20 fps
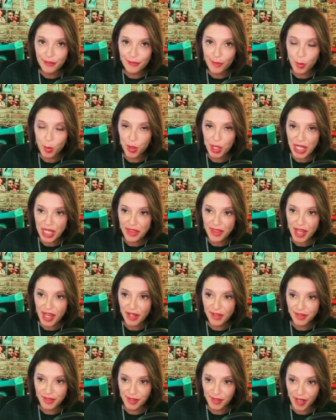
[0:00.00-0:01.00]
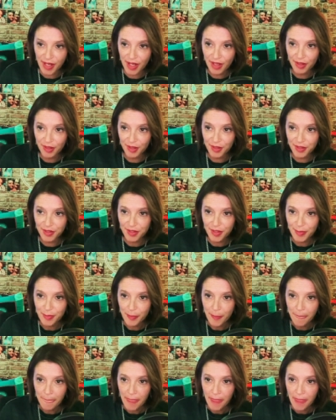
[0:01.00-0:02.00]
$40,000
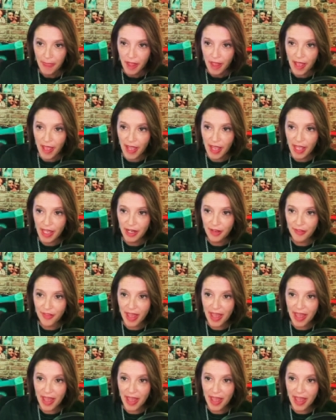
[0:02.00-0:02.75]
and